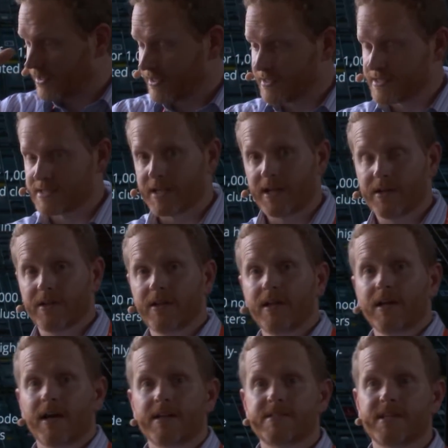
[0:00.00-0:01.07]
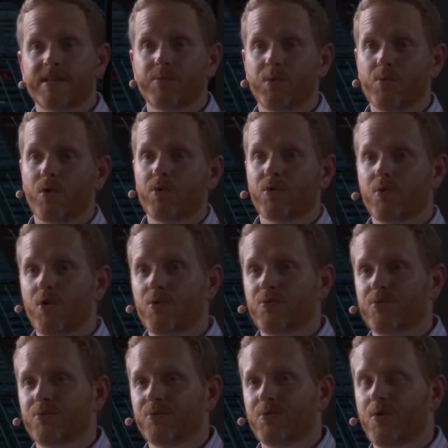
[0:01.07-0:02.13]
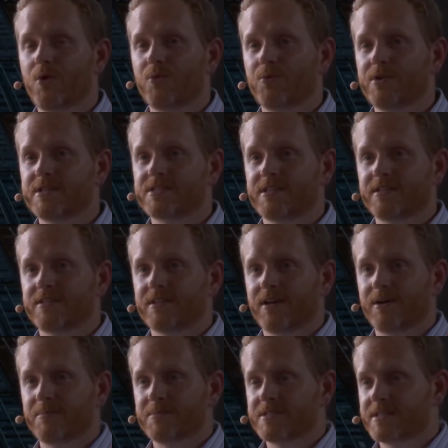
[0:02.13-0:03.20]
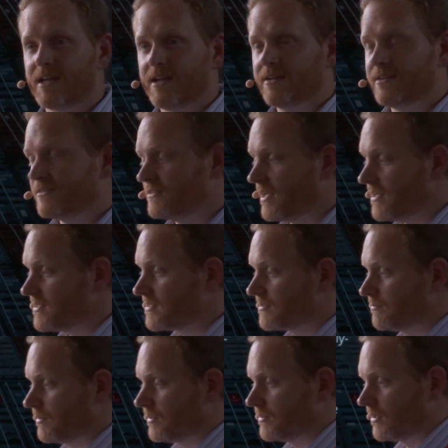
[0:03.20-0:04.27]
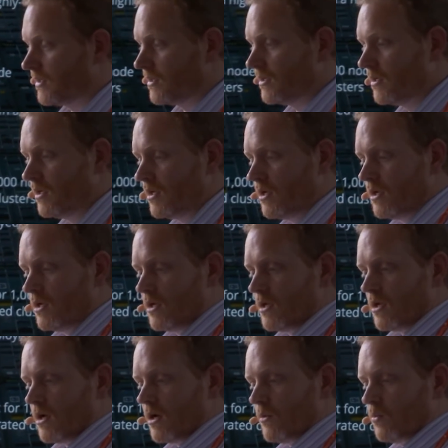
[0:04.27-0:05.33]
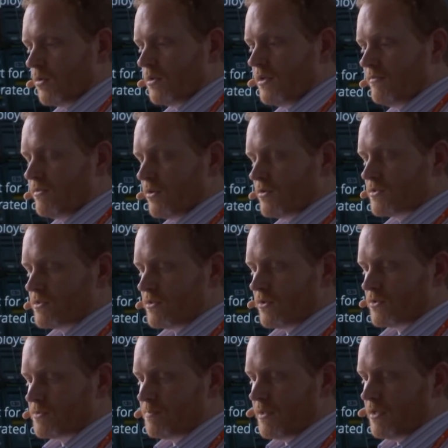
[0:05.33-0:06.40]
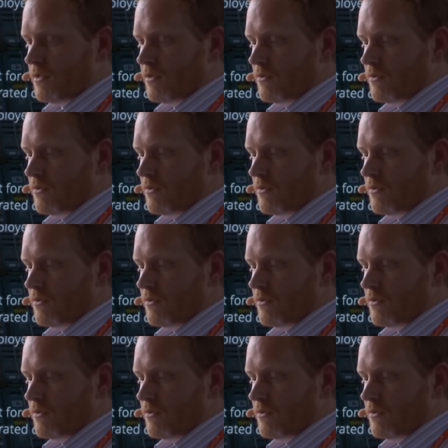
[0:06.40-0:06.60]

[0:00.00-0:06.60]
and scale, I'd said that we won't quote recent scale tests, but we'll leave those be.